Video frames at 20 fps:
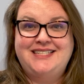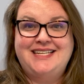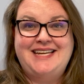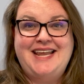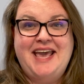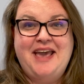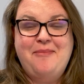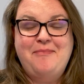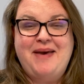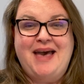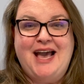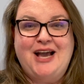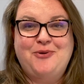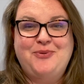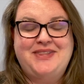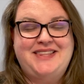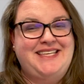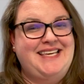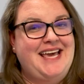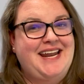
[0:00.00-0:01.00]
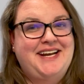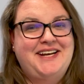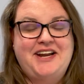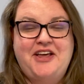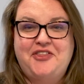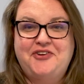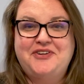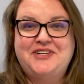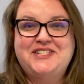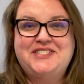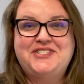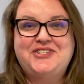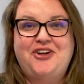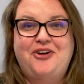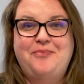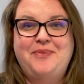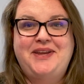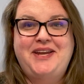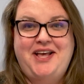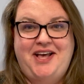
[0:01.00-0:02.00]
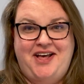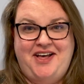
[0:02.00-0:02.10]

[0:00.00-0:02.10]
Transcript: Today I'm back with yet another installment